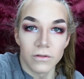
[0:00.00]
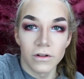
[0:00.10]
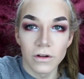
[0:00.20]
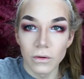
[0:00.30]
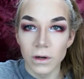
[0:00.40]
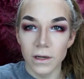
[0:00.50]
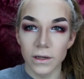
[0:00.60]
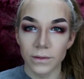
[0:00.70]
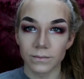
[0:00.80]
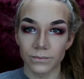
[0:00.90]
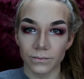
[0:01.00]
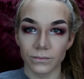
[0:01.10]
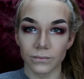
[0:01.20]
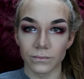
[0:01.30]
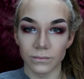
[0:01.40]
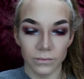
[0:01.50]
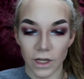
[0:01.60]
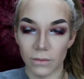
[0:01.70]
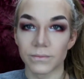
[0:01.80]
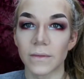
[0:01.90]
Do you?
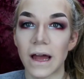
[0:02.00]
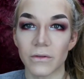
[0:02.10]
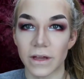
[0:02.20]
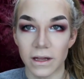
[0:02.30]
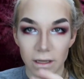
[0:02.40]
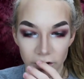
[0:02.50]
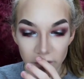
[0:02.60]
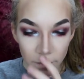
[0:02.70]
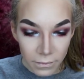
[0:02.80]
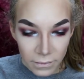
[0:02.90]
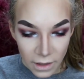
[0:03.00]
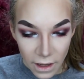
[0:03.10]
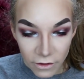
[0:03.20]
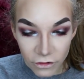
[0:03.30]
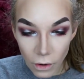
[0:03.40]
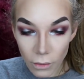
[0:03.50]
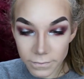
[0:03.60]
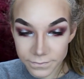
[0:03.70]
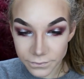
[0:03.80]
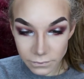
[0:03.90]
No, I don't think it needs them. So,
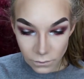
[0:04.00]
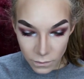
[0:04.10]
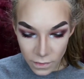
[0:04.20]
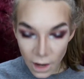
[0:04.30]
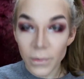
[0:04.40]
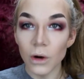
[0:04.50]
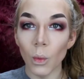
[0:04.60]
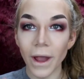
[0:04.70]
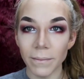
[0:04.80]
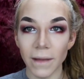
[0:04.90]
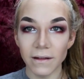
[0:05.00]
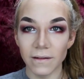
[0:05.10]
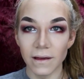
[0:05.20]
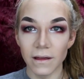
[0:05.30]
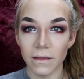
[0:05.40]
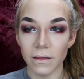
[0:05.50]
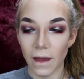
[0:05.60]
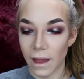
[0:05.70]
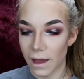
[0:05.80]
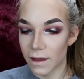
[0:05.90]
I'm gonna whiten my teeth,
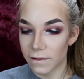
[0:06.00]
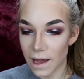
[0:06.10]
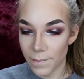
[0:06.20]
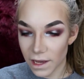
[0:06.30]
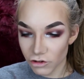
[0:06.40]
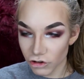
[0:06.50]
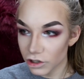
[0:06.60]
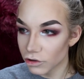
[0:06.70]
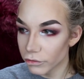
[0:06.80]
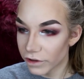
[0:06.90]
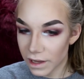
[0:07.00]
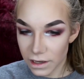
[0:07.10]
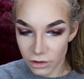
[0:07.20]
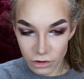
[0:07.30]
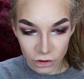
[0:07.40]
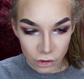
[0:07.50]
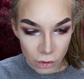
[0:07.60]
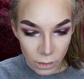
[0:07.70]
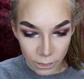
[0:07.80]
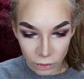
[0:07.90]
and I'm actually using a
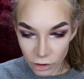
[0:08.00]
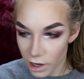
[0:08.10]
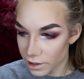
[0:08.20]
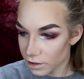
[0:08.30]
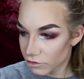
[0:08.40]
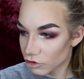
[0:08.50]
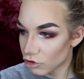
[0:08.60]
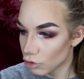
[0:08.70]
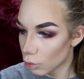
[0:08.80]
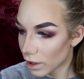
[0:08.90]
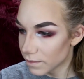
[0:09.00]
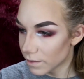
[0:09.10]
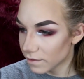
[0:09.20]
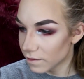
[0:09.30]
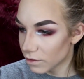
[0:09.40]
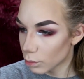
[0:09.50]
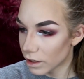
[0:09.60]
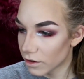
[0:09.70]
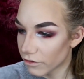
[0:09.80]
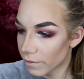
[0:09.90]
new product to whiten my teeth.
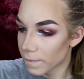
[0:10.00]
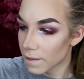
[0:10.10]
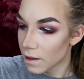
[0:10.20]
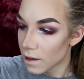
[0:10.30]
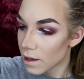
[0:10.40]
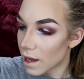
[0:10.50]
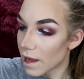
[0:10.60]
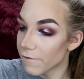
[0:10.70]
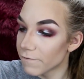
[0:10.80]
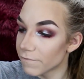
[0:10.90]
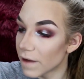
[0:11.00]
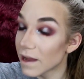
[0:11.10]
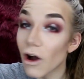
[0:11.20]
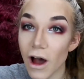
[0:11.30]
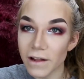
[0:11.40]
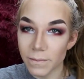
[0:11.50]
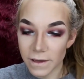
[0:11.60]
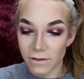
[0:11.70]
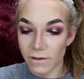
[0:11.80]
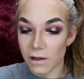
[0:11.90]
Where is it? I got,
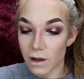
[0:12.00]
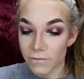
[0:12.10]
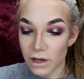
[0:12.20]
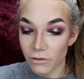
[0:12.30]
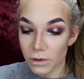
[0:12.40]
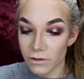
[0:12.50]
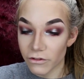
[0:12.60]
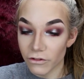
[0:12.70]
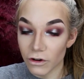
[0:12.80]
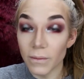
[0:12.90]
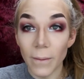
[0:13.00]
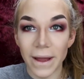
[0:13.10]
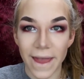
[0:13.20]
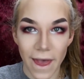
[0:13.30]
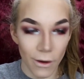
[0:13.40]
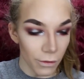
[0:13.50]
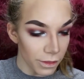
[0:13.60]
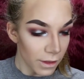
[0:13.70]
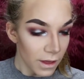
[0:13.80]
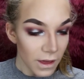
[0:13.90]
because a lot of you guys were concerned about my
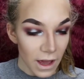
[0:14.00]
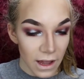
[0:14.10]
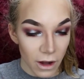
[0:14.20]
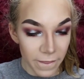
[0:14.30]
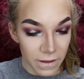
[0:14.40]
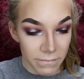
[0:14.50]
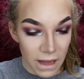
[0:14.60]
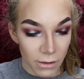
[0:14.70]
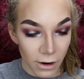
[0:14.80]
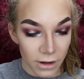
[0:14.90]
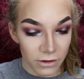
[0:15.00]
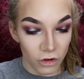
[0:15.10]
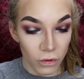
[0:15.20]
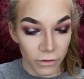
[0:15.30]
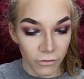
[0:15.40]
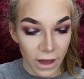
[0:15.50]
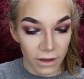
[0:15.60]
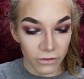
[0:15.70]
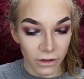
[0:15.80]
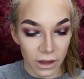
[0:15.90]
health, I got the Mayron Tooth
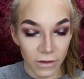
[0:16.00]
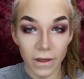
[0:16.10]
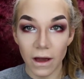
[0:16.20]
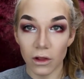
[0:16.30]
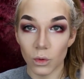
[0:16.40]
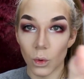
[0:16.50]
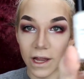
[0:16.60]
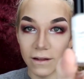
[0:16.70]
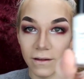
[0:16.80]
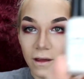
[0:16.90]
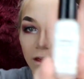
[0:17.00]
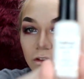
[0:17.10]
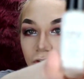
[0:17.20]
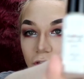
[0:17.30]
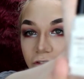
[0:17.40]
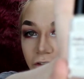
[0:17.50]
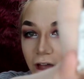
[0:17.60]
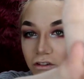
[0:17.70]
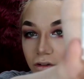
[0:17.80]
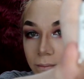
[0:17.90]
Effects in the color white. So this is
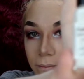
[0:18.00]
actually